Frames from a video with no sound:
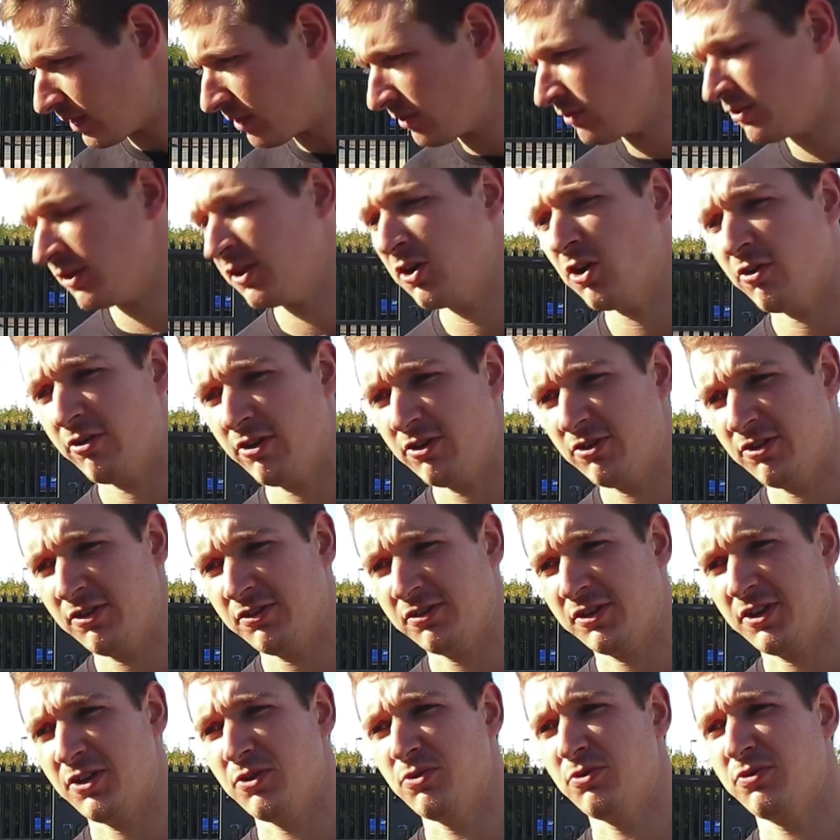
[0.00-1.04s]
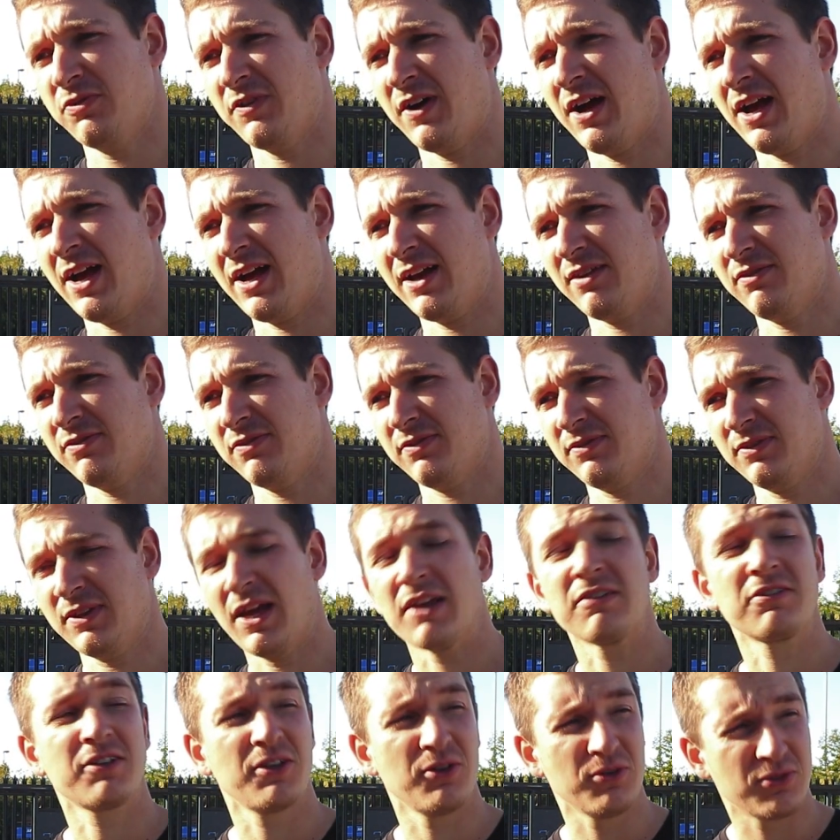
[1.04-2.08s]
so he got rid of his Q5,
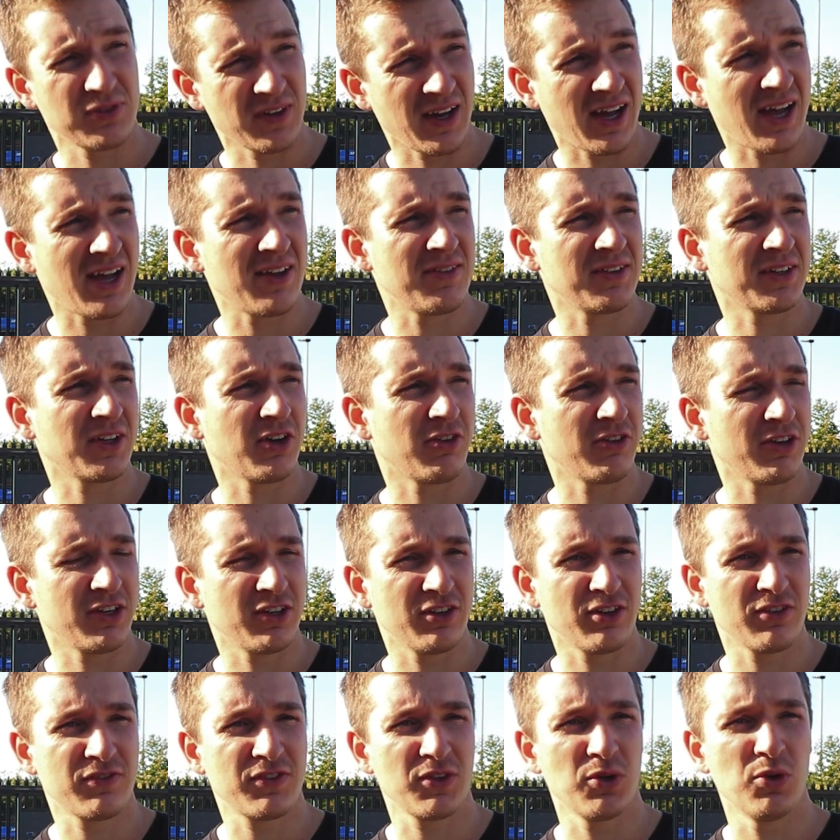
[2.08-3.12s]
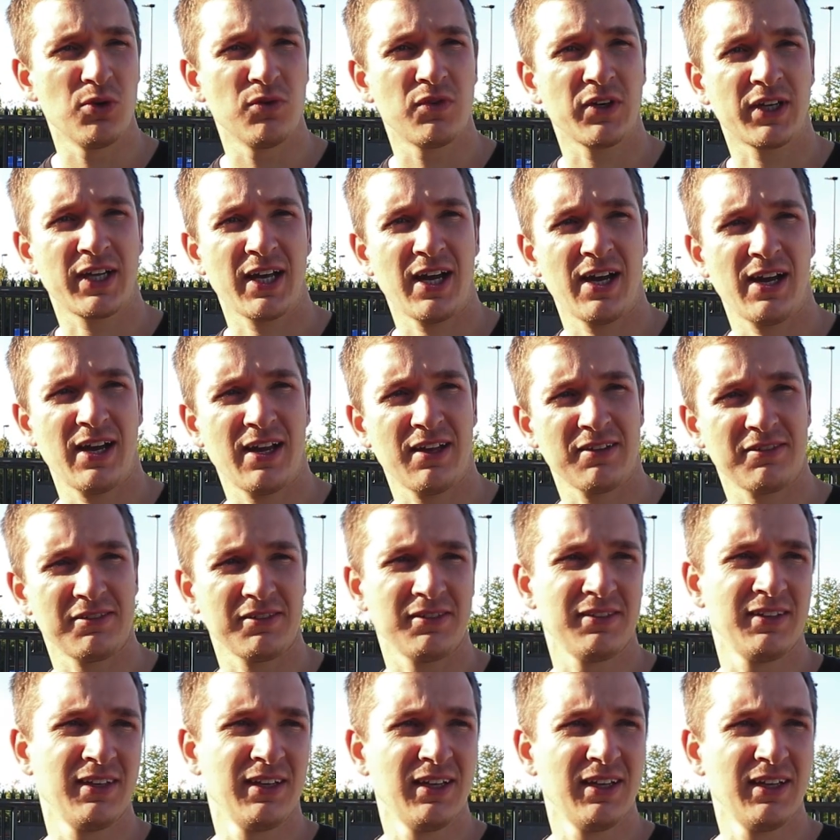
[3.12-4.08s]
SQ5, and got rid of a few other cars.